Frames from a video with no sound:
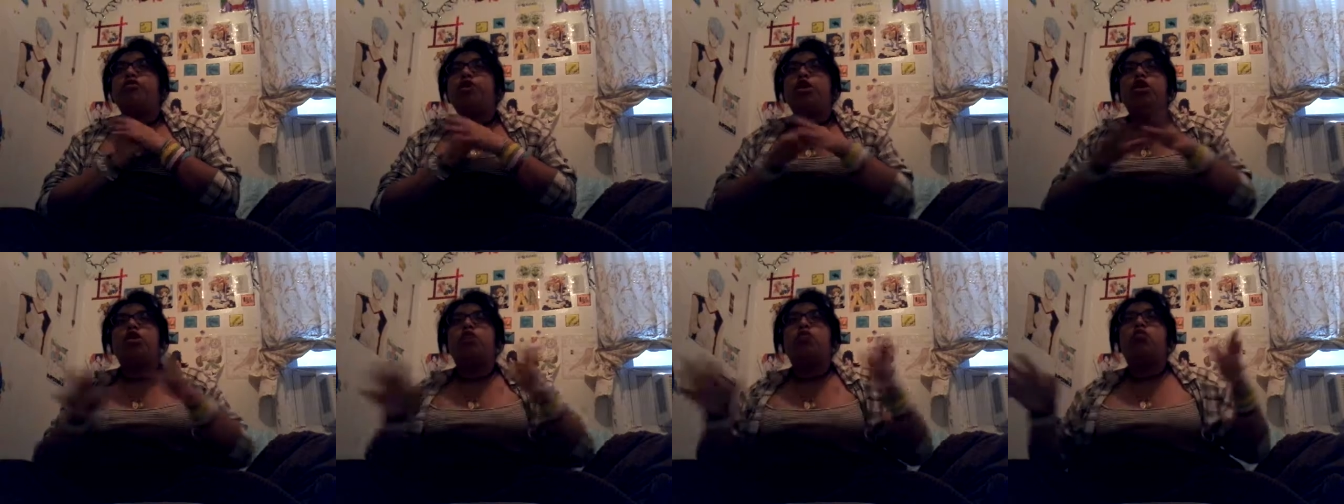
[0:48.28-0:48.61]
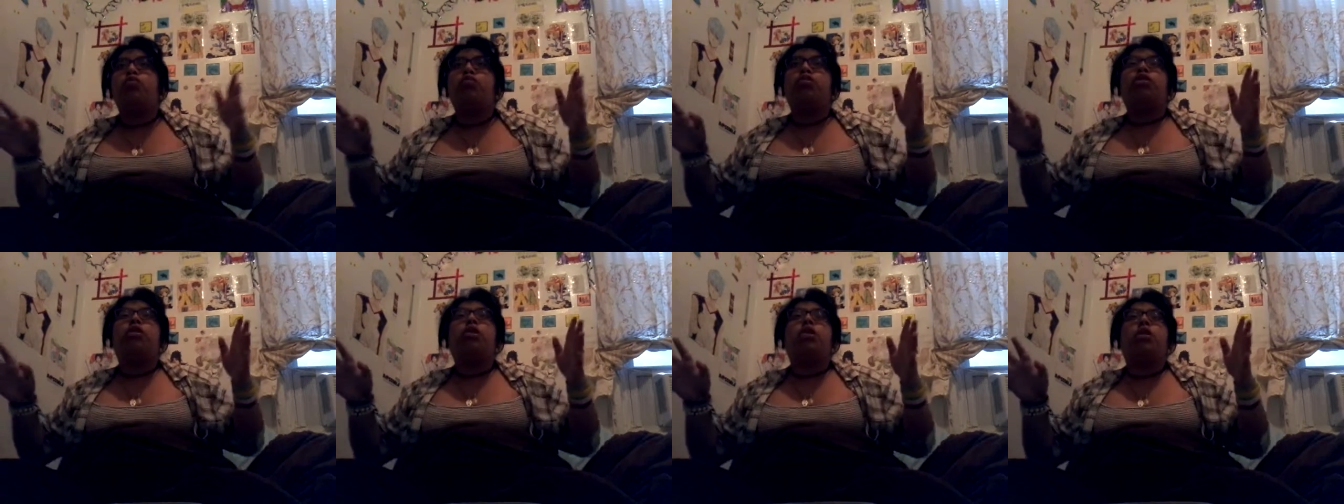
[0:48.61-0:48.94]
video
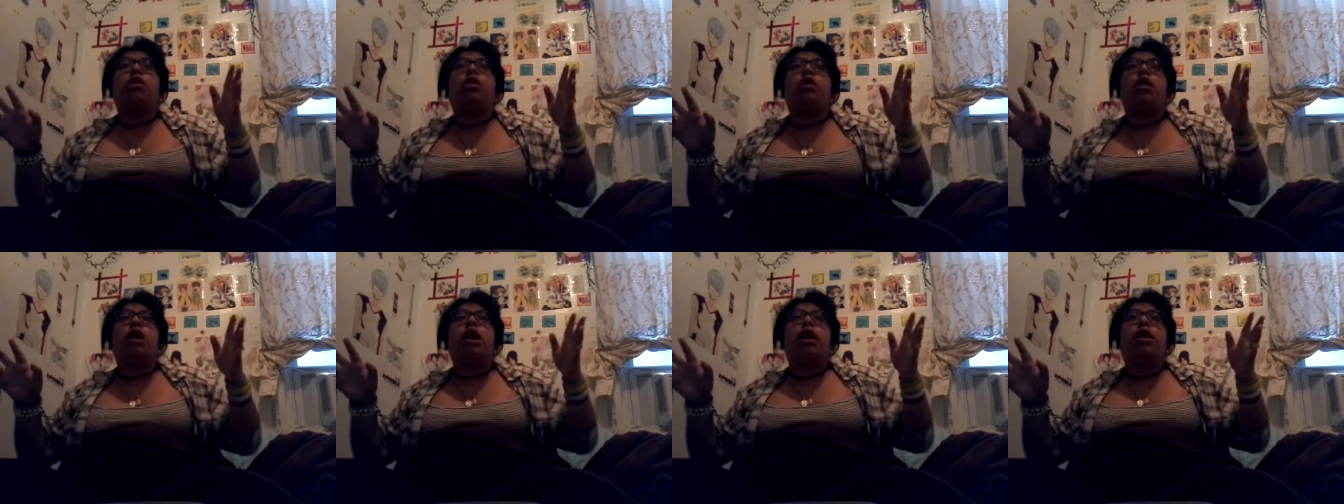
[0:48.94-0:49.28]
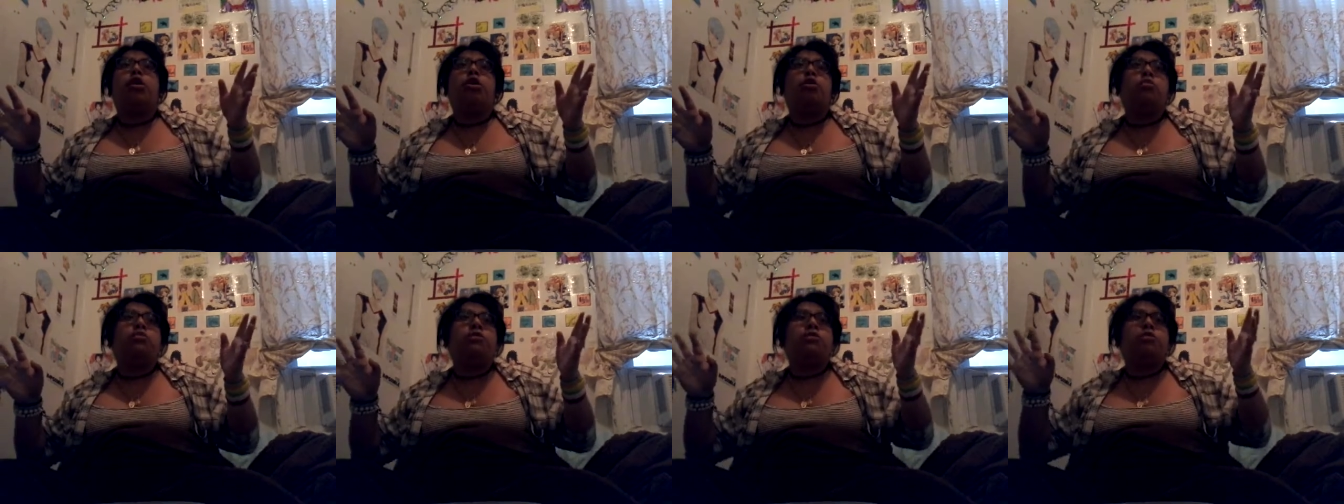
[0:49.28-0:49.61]
where I
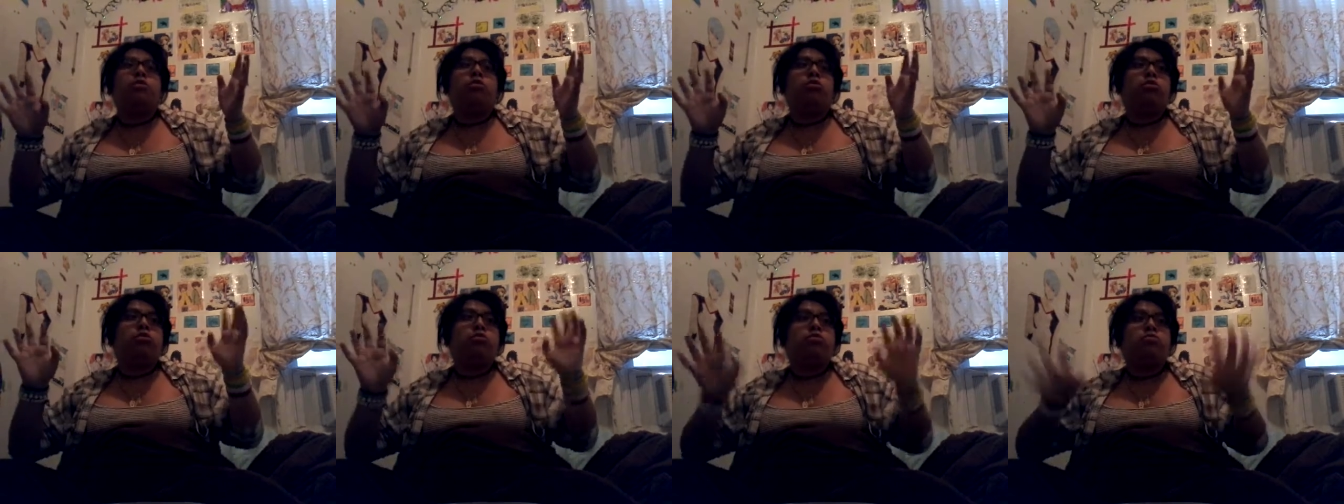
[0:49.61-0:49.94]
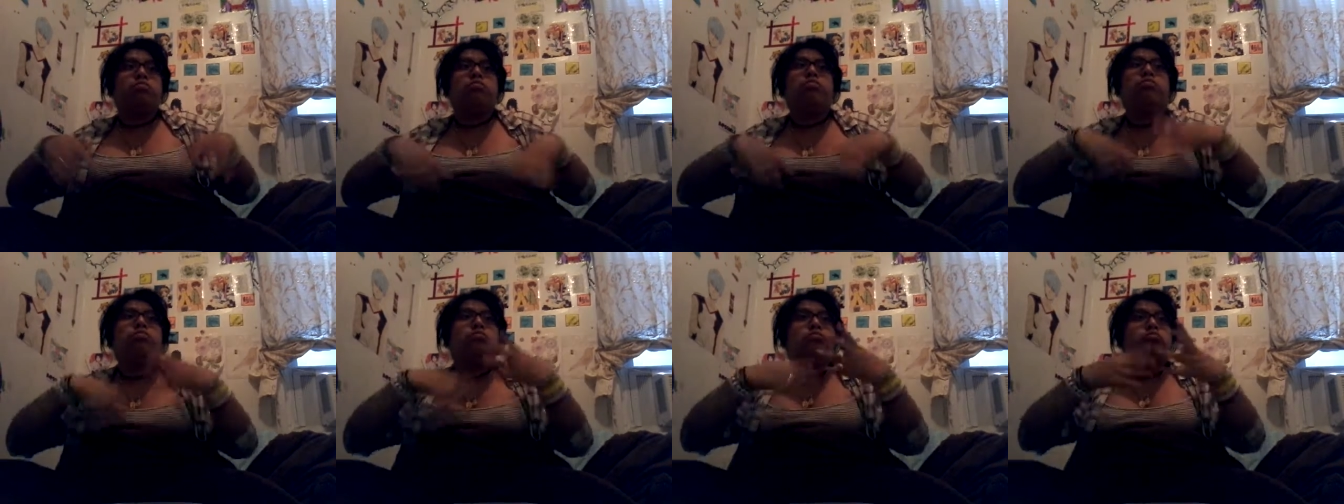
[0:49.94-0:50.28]
upload
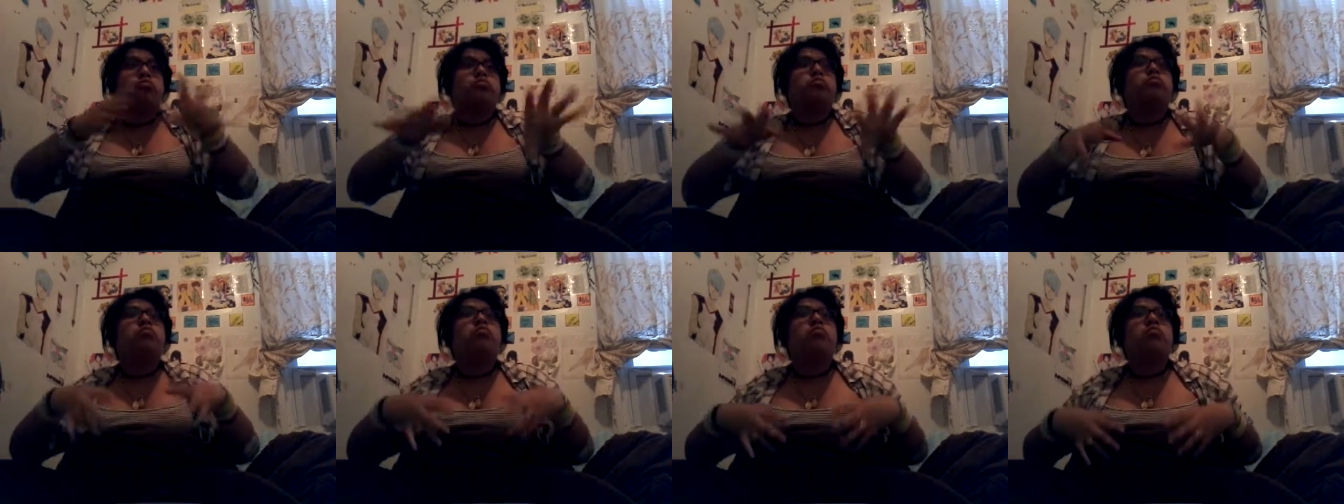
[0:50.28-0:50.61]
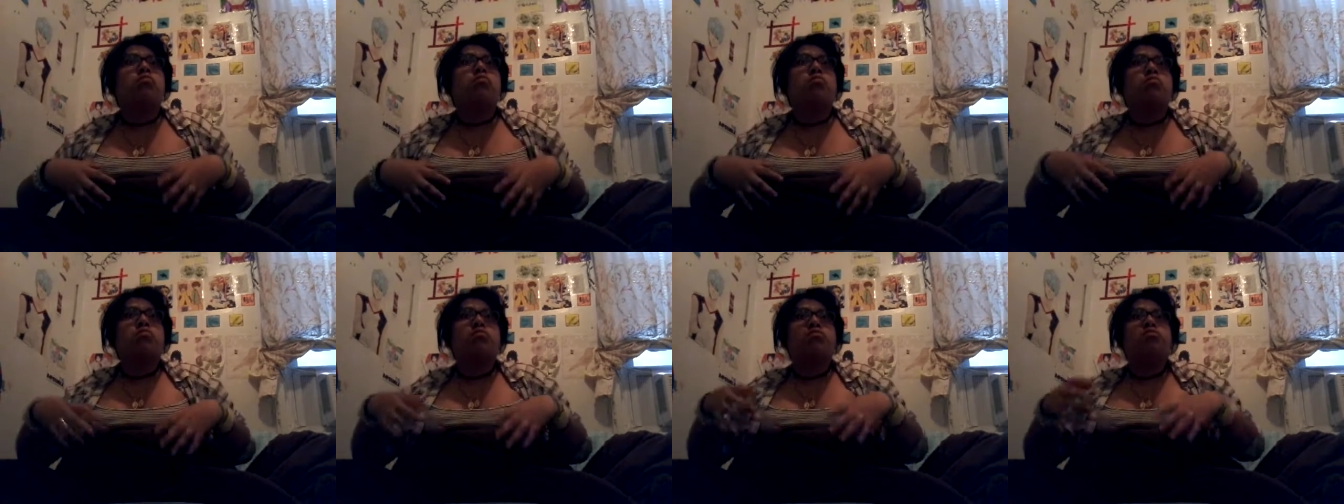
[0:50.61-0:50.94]

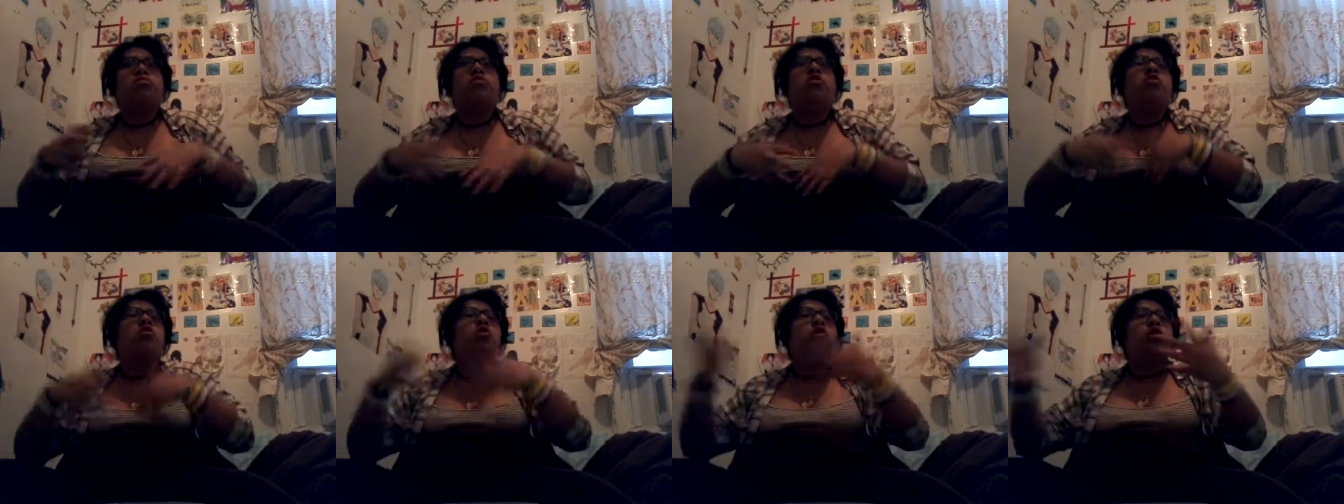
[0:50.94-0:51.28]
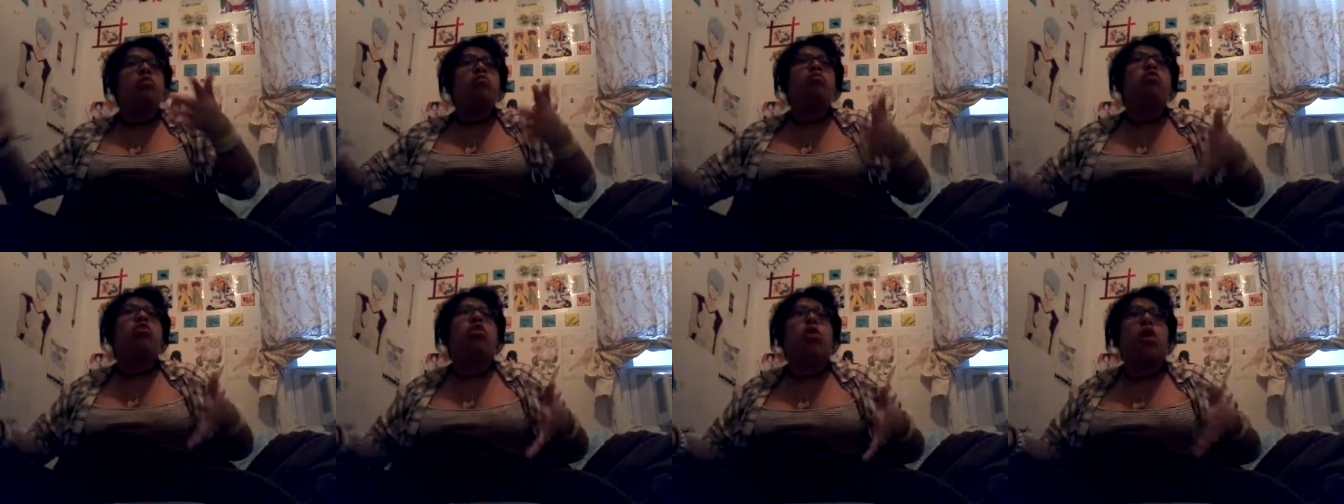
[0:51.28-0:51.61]

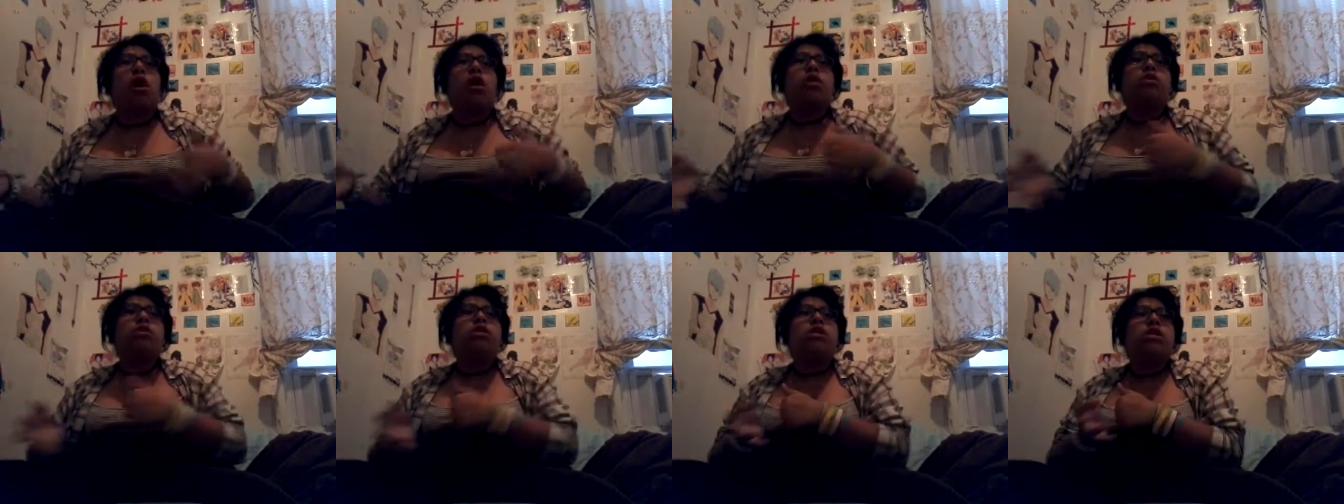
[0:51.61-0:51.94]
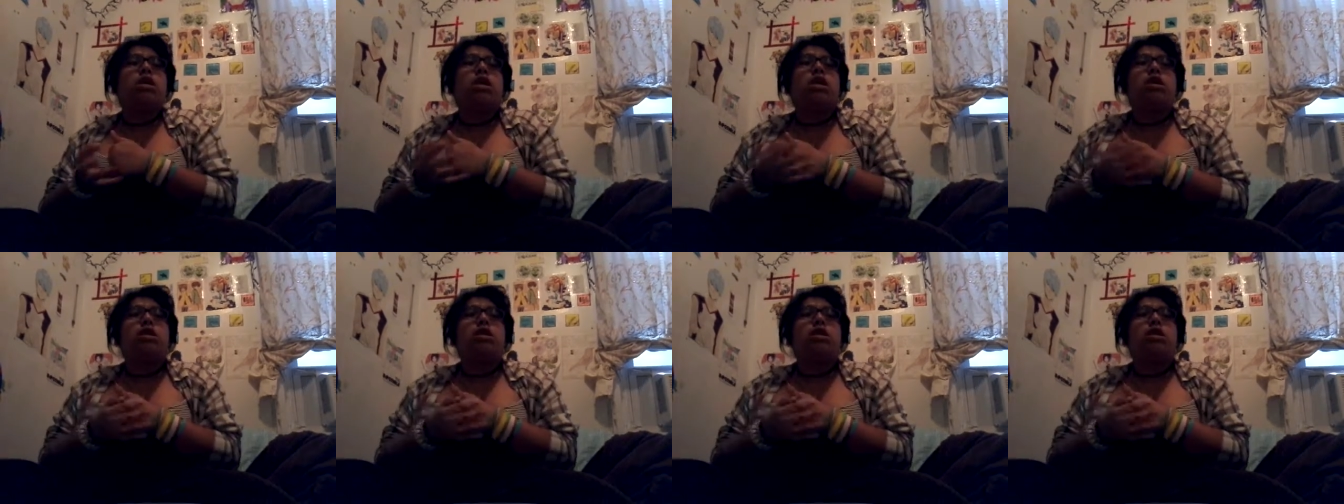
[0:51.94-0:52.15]
normal content,